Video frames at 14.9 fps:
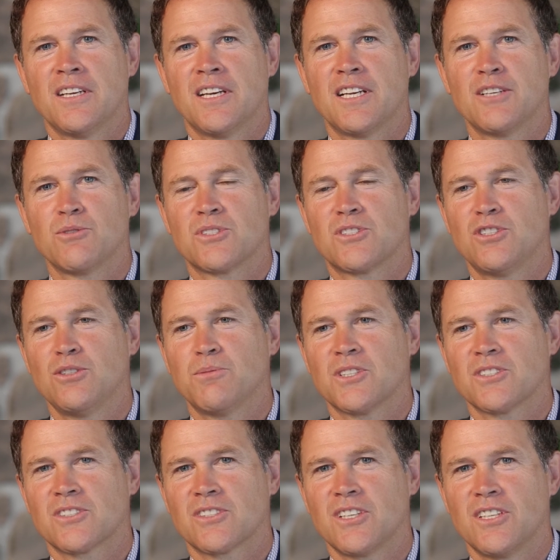and it was 2
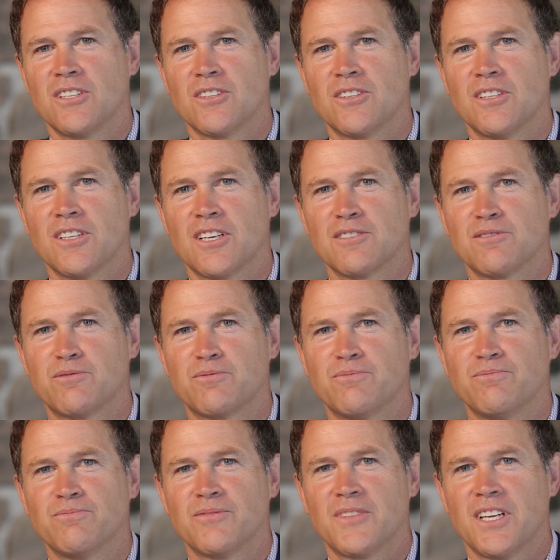months later
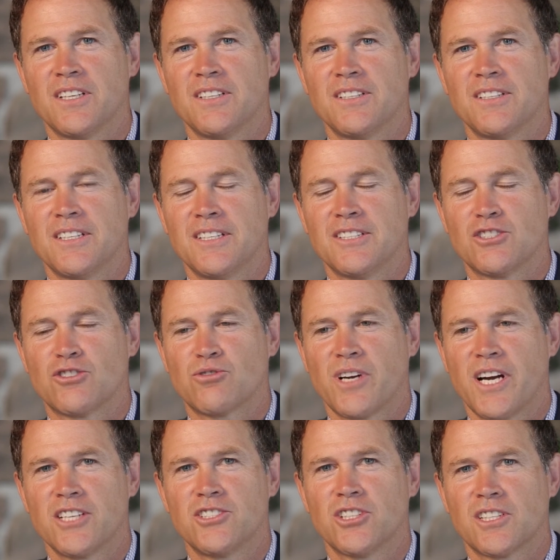that his
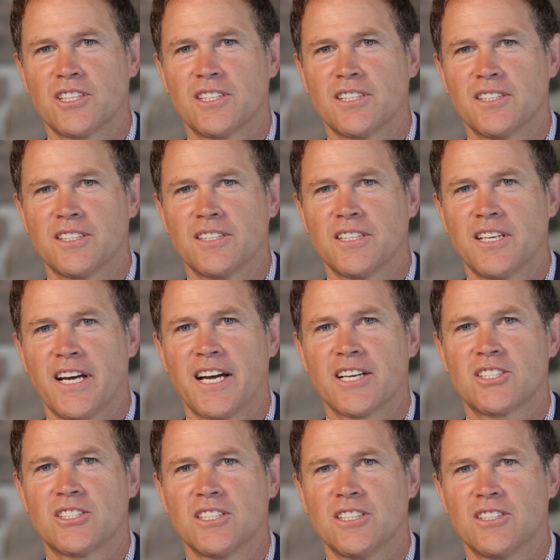tragic
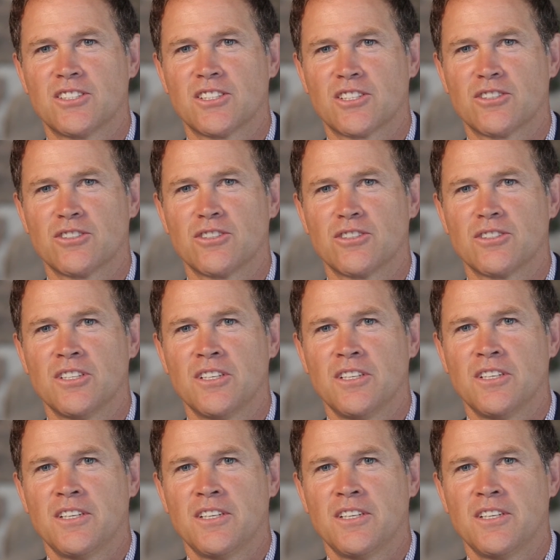accident occurred.